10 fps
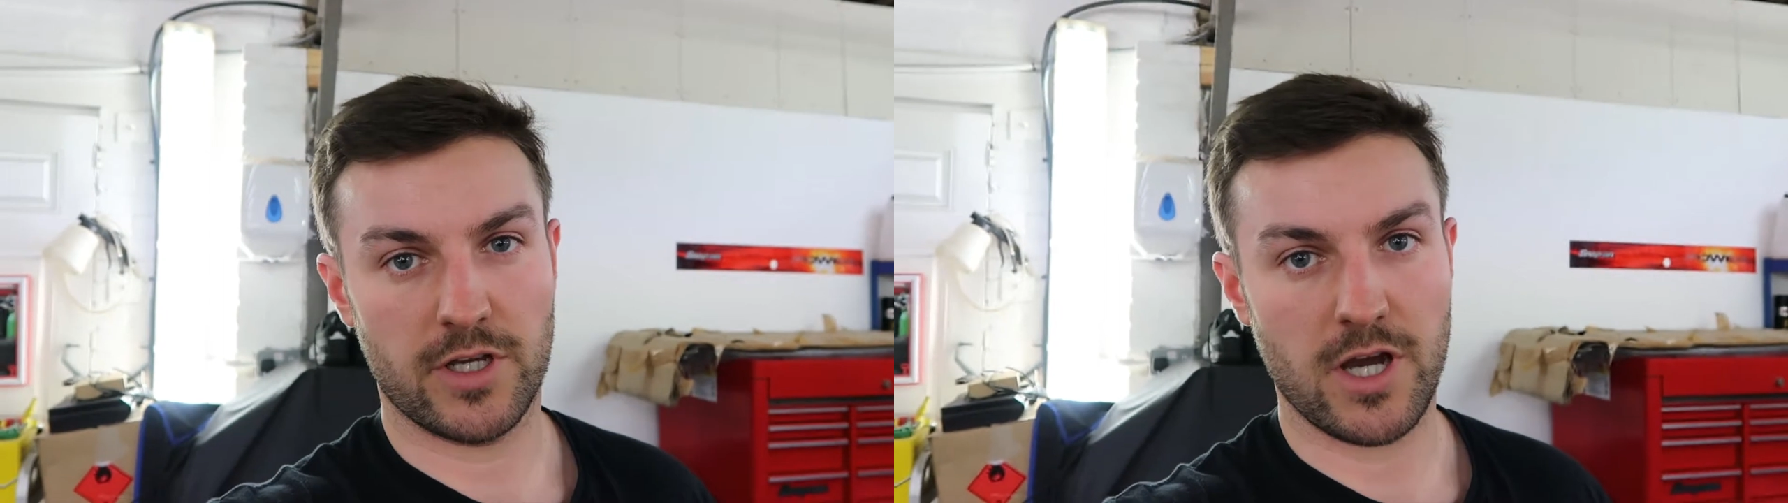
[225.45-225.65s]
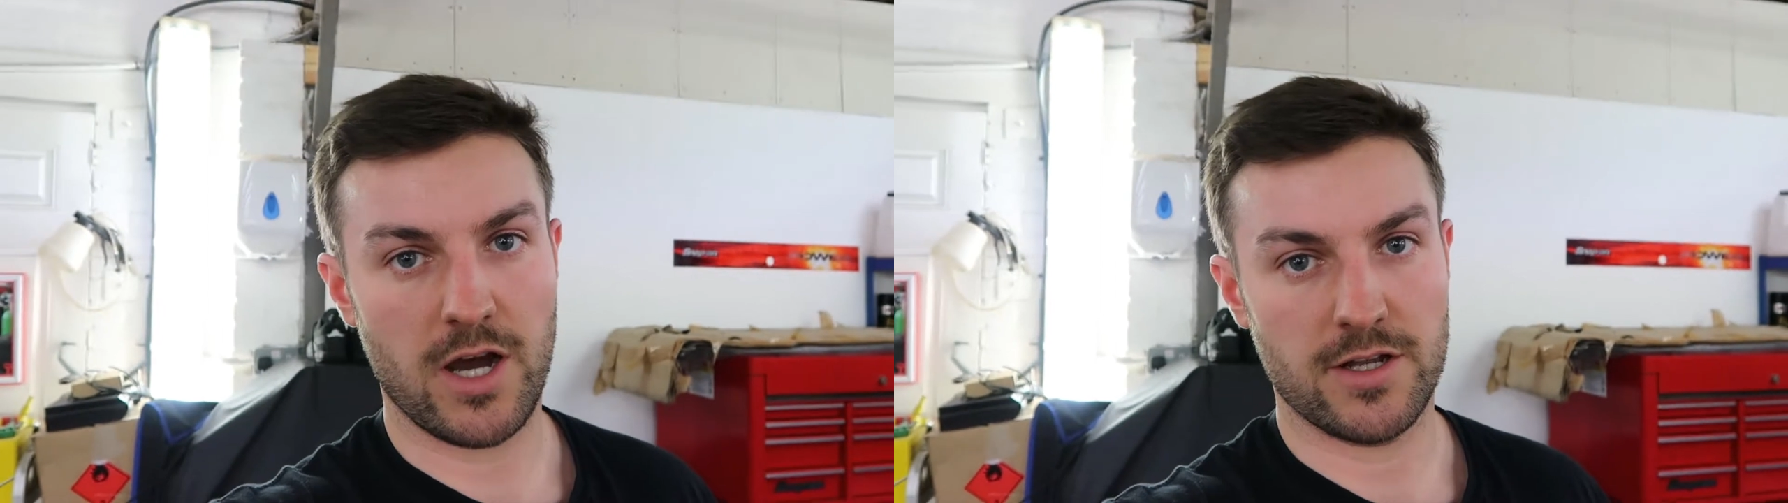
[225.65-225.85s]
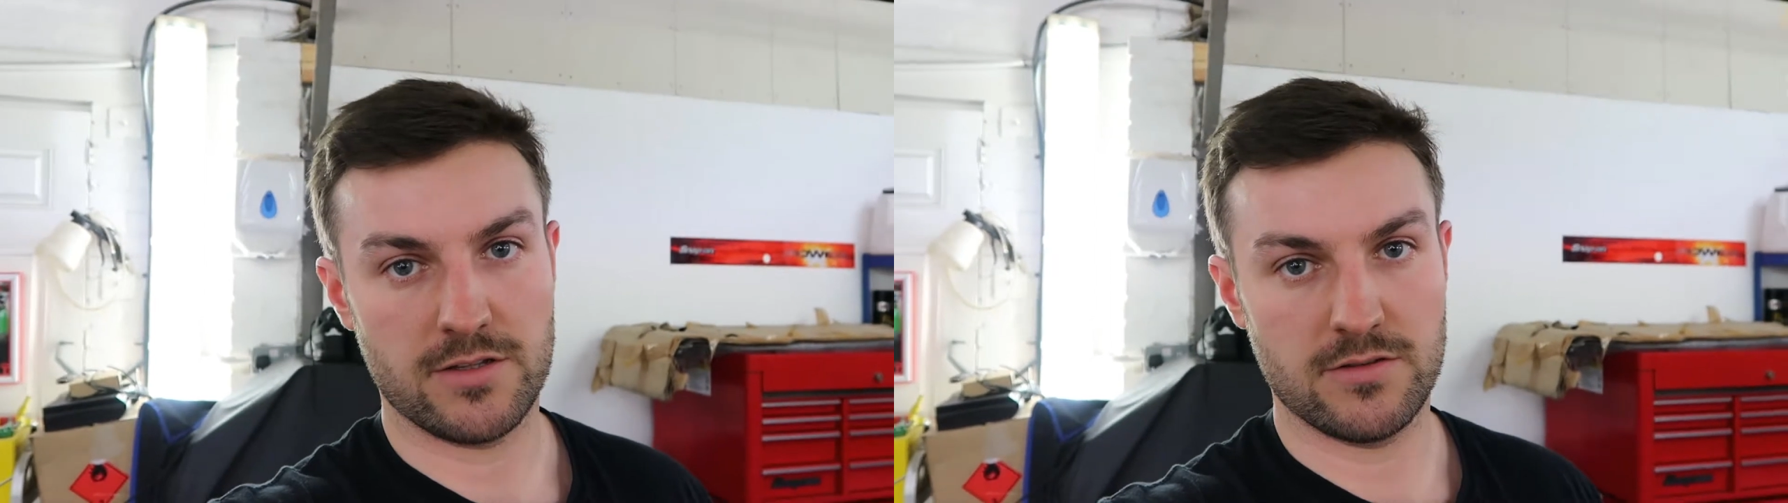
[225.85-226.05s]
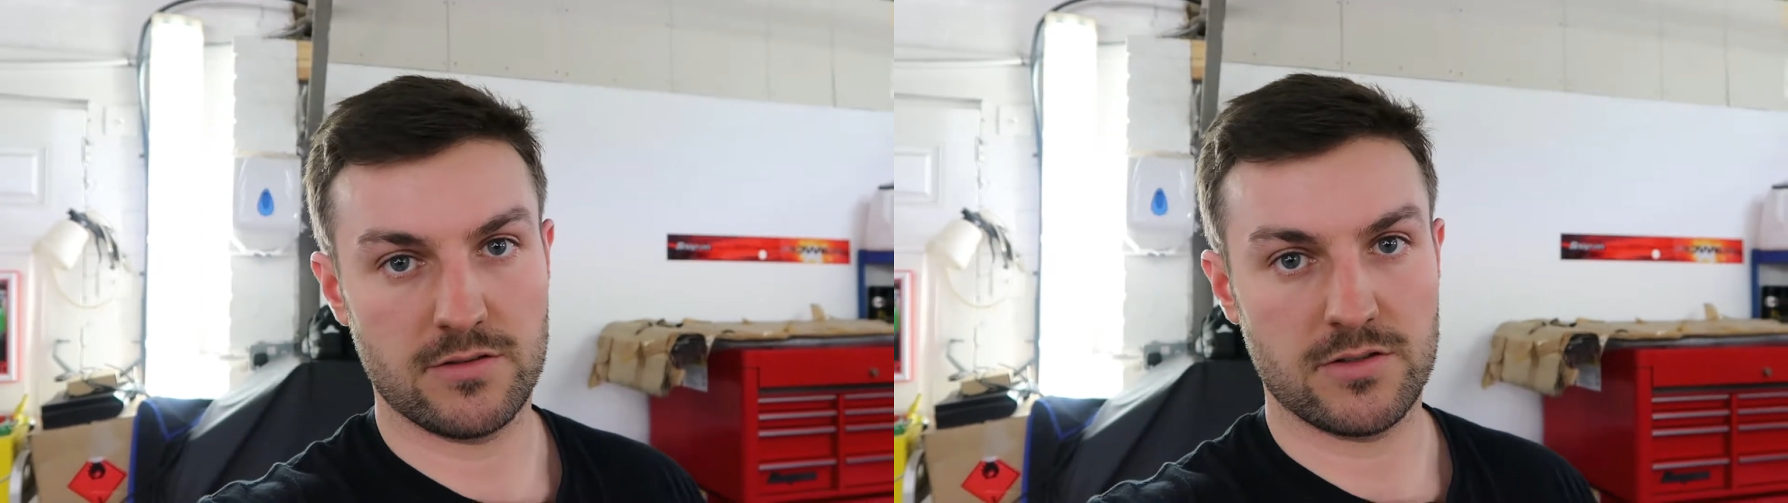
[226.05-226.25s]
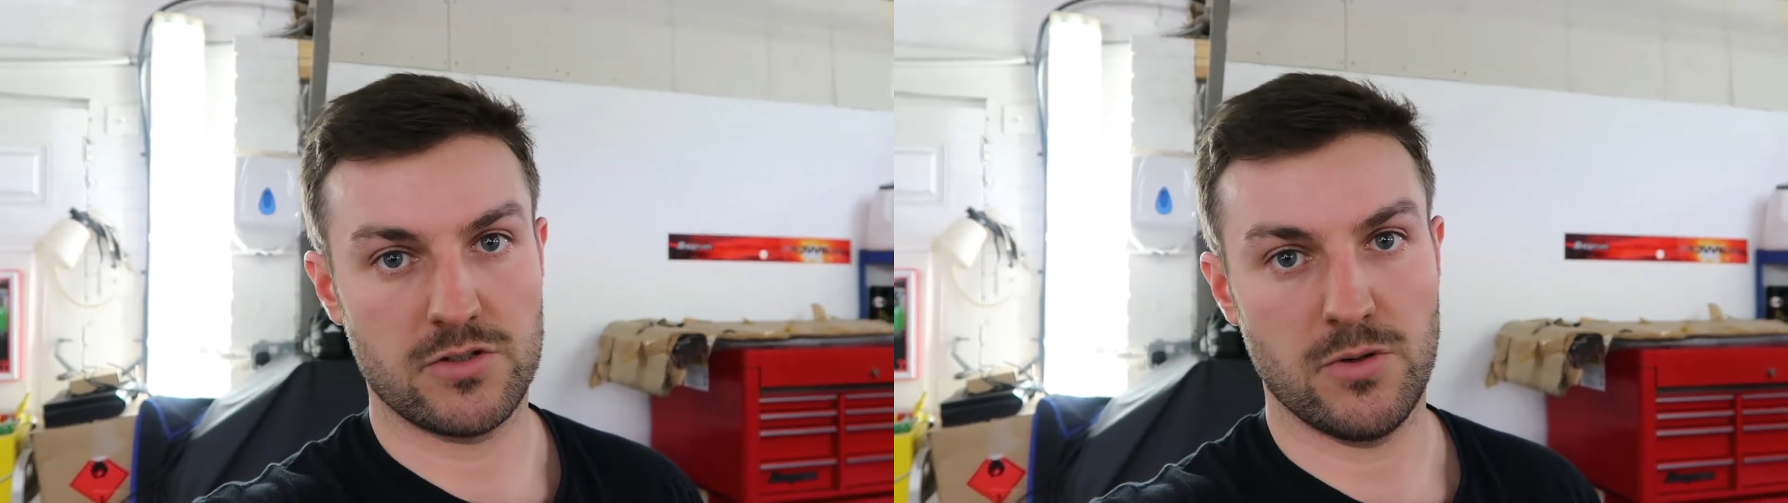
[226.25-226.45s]
car
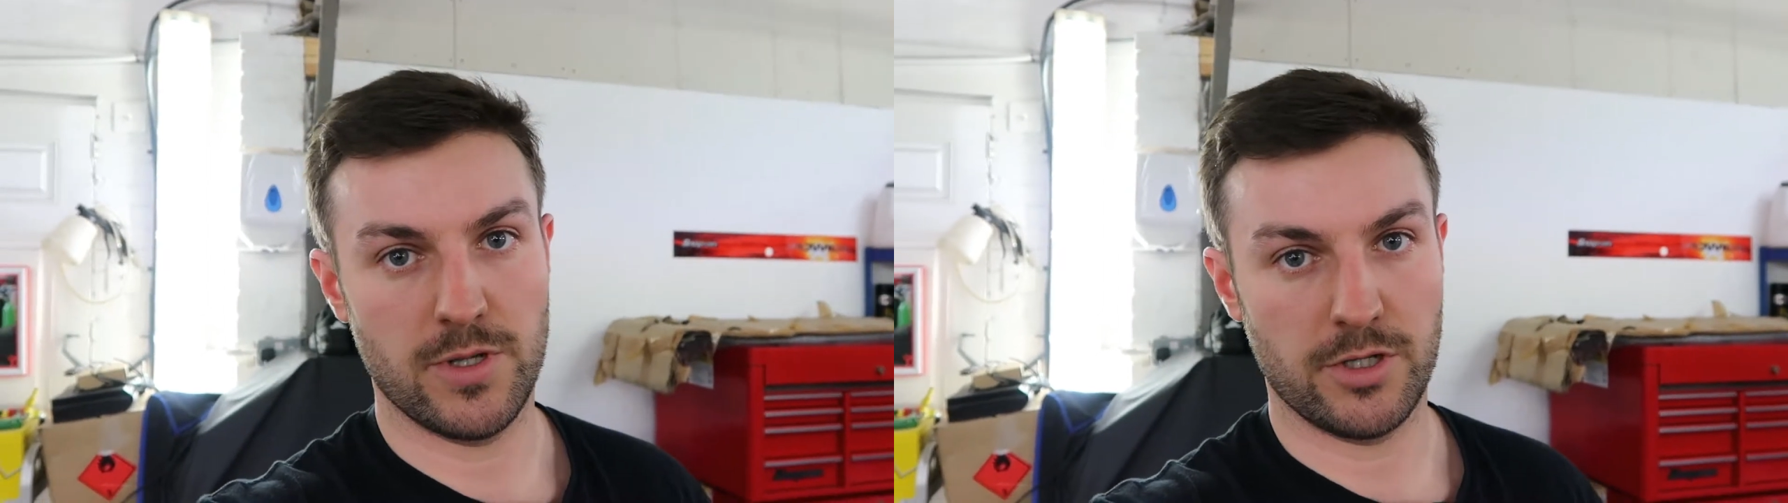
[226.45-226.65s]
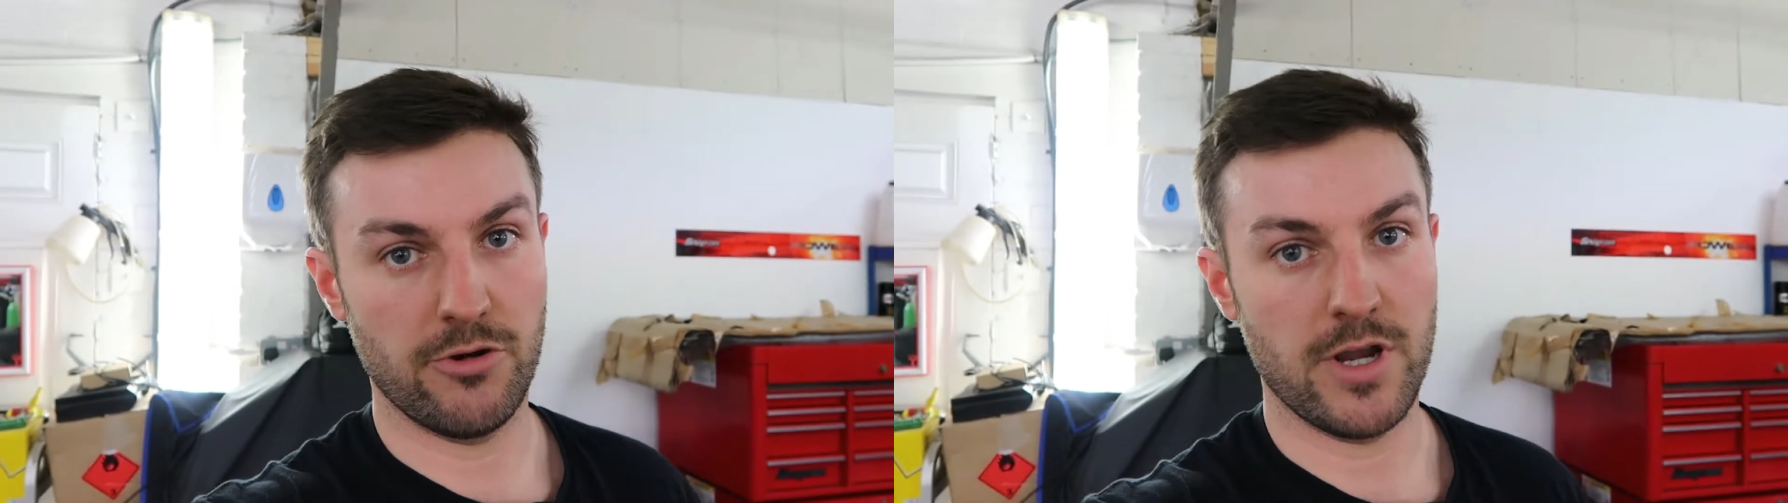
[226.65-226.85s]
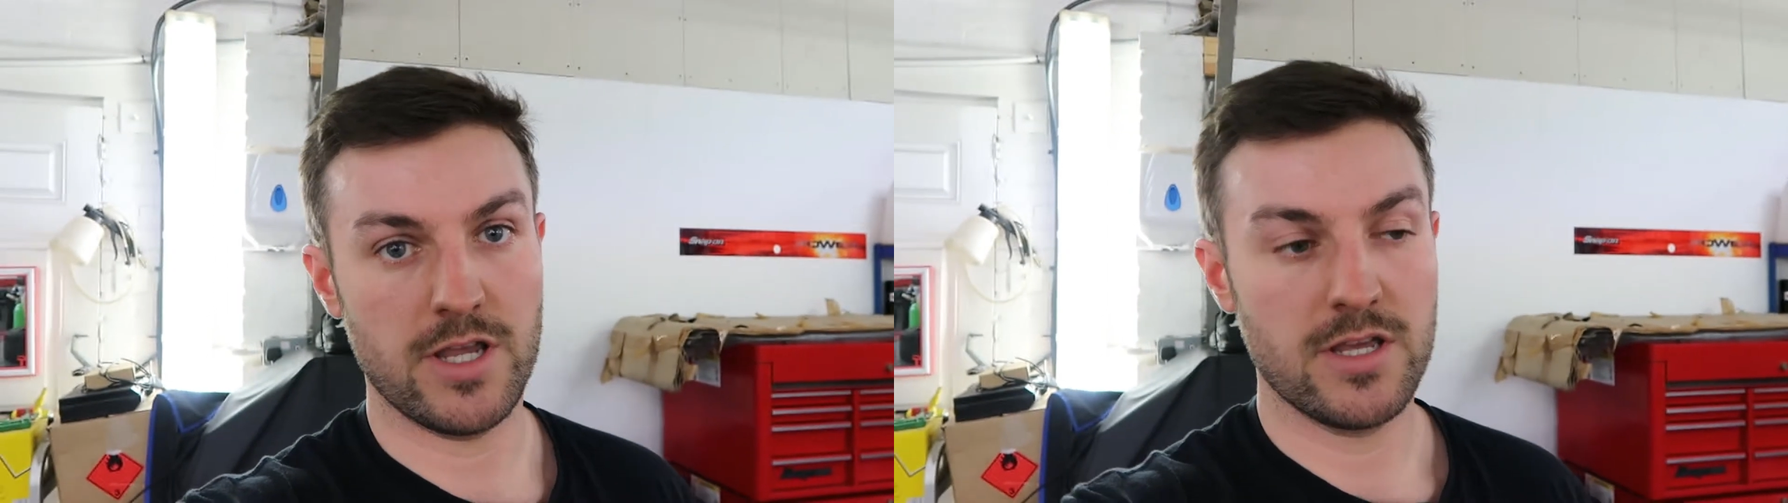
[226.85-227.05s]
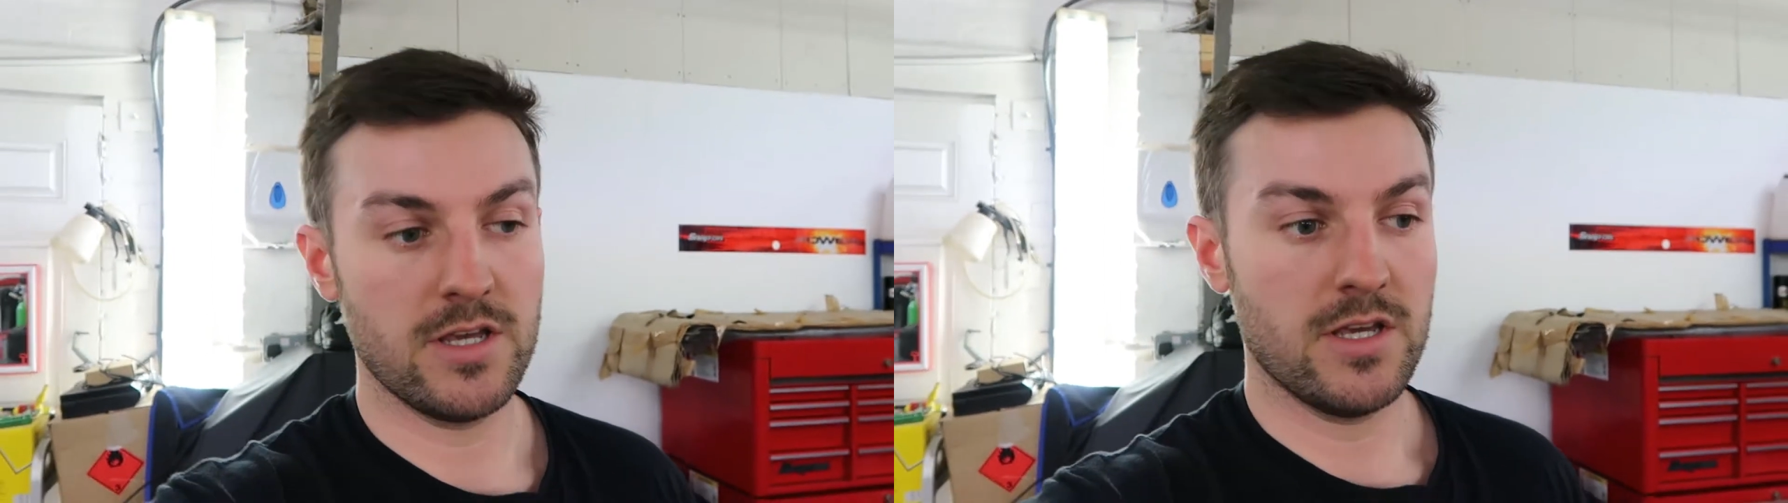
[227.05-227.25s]
to a degree.